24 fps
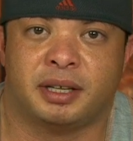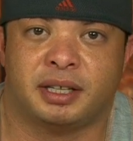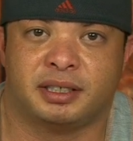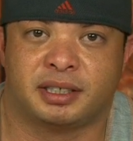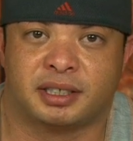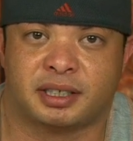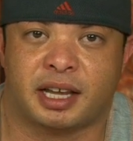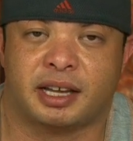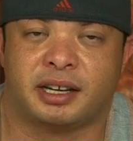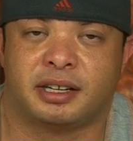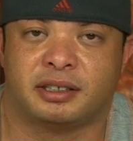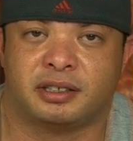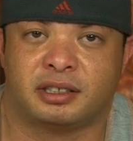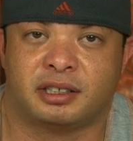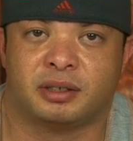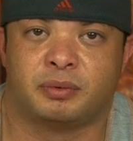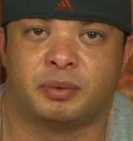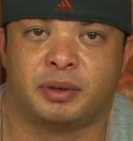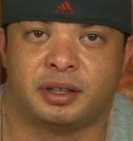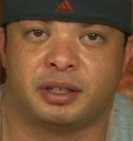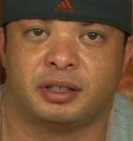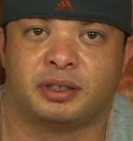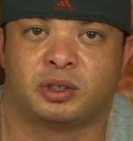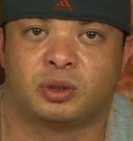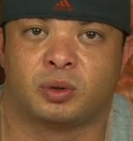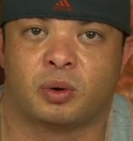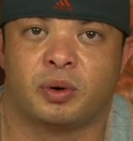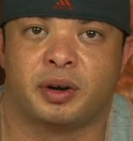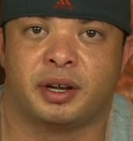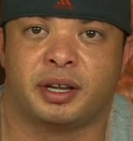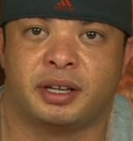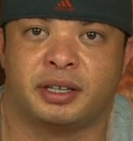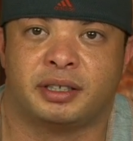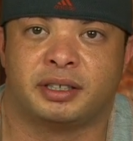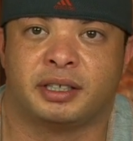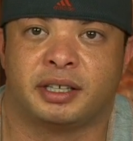insight into what this
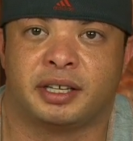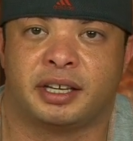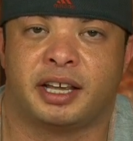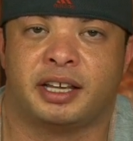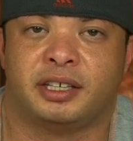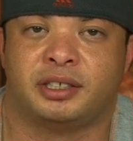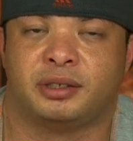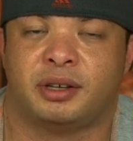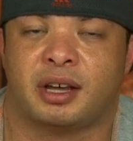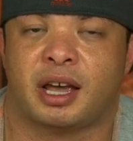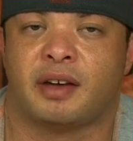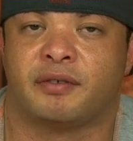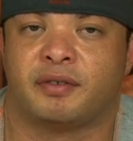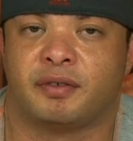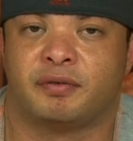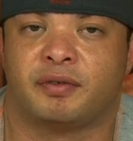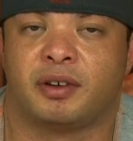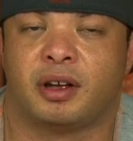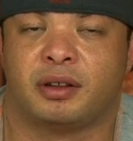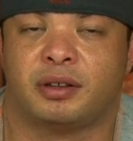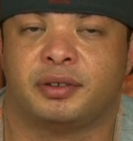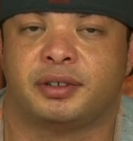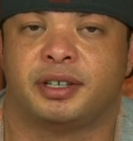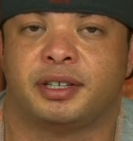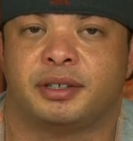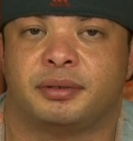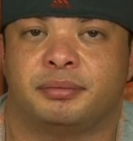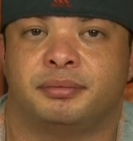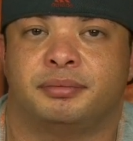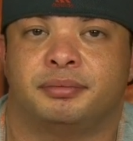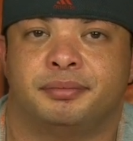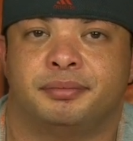story is in case you haven't followed it.